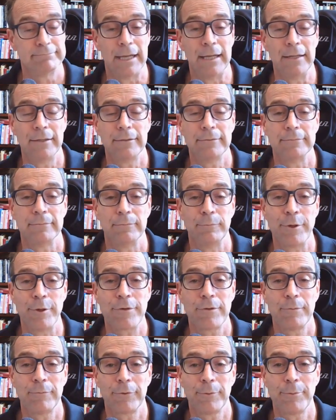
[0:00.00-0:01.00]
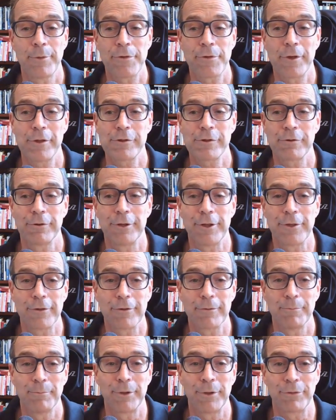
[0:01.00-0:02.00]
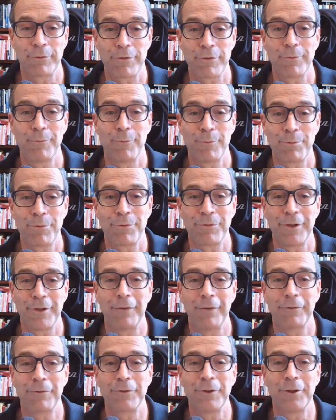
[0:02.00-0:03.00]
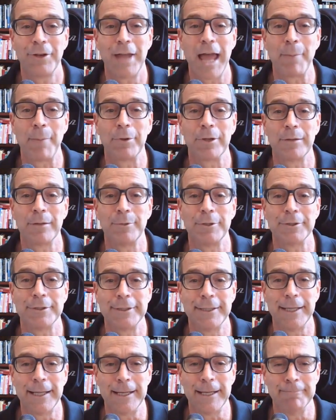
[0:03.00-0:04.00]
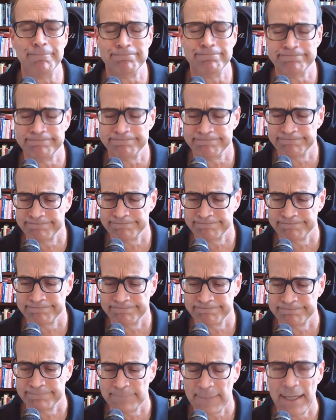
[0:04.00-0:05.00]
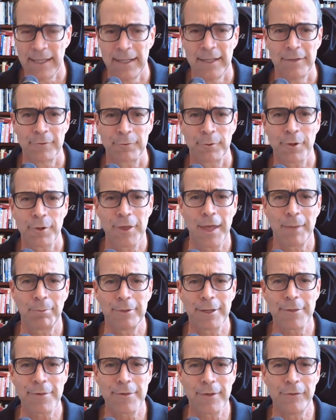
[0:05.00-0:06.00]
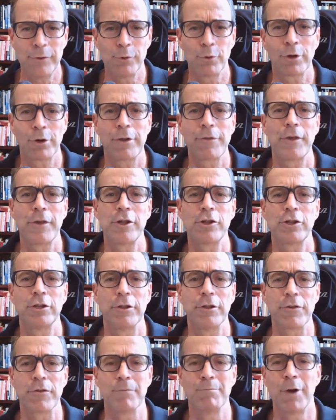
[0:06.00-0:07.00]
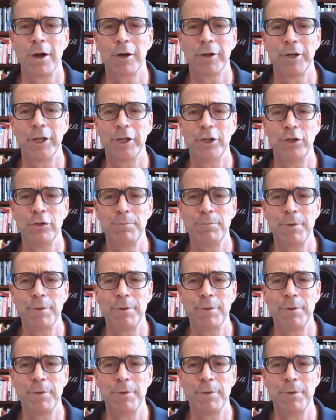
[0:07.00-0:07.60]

Yeah. Wisdom from the centuries, but there's some stuff still applicable today. For example, let's say the organization is marketing a new